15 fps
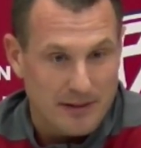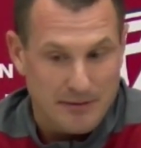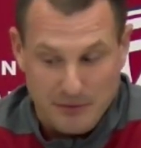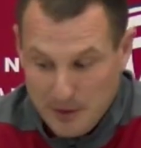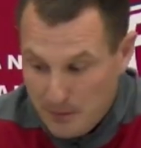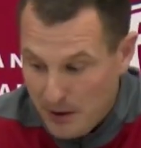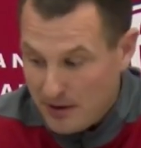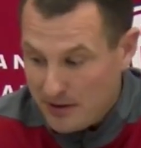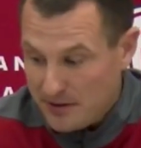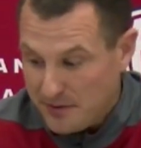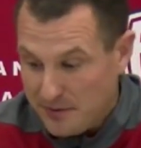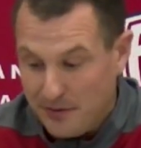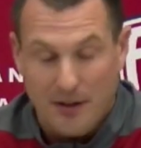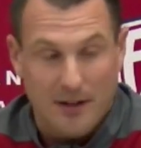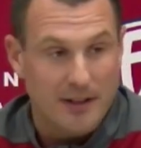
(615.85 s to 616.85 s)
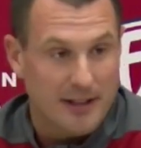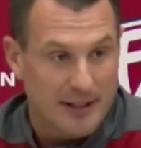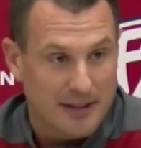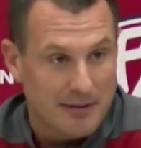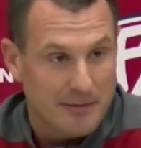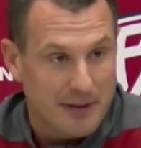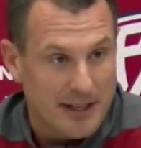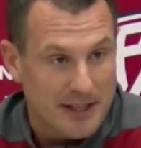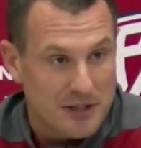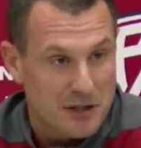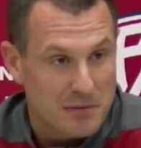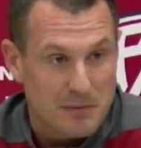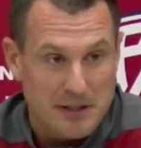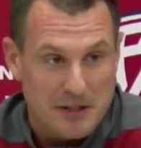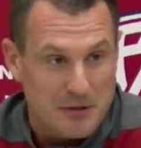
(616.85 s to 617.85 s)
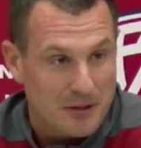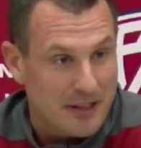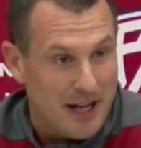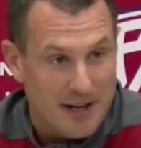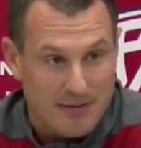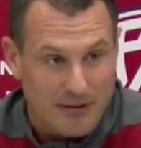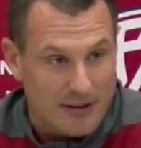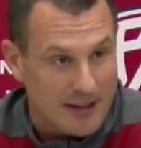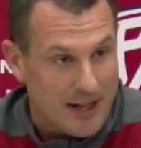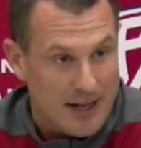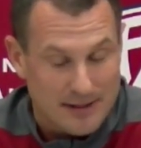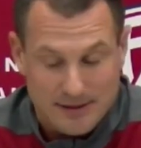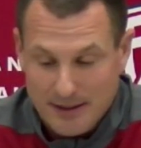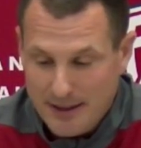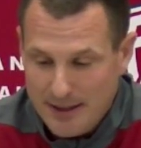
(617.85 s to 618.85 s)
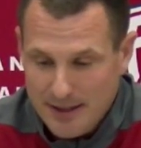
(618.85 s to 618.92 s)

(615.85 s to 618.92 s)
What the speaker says: And football is fun to him, and it should be to a lot of our guys.